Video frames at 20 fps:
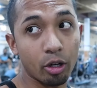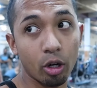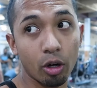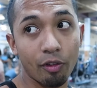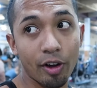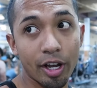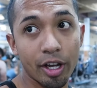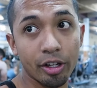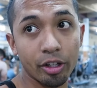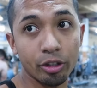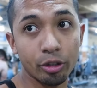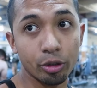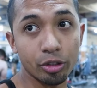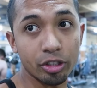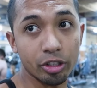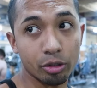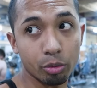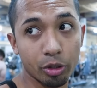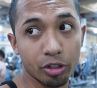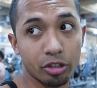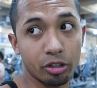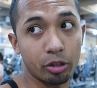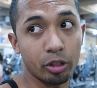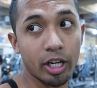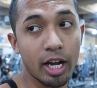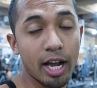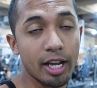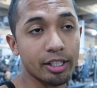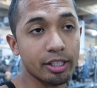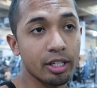don't know if I introduced this one to you
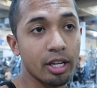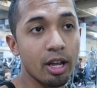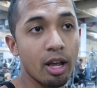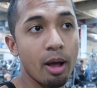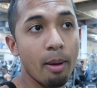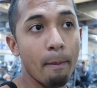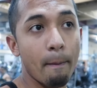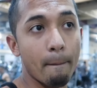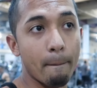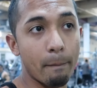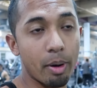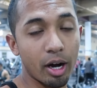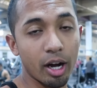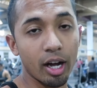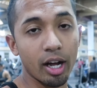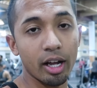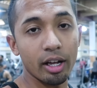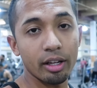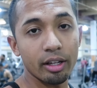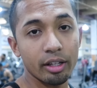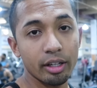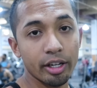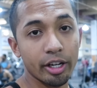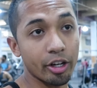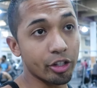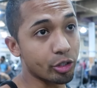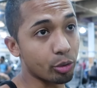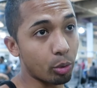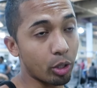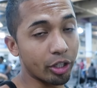guys, but
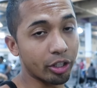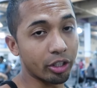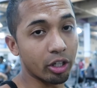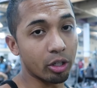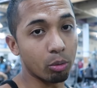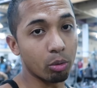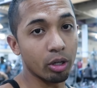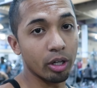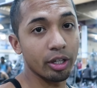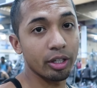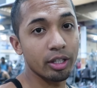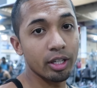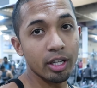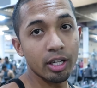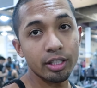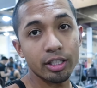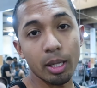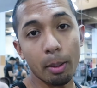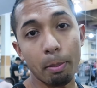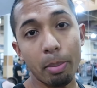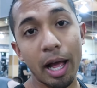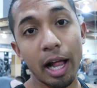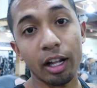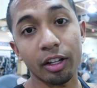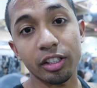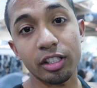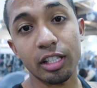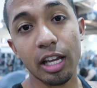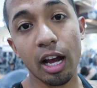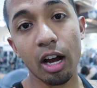here's a really good one to
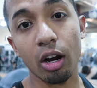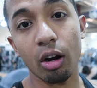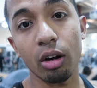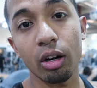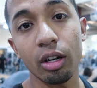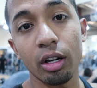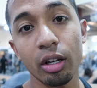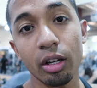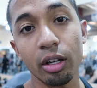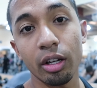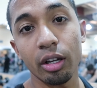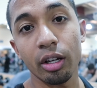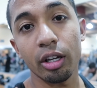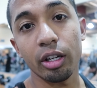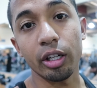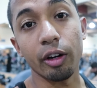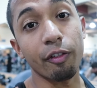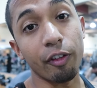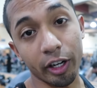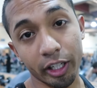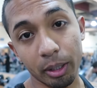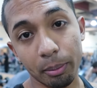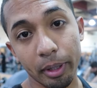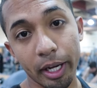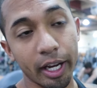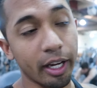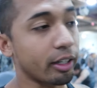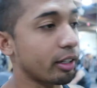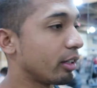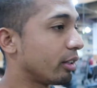balance out your fucking
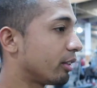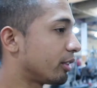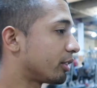back.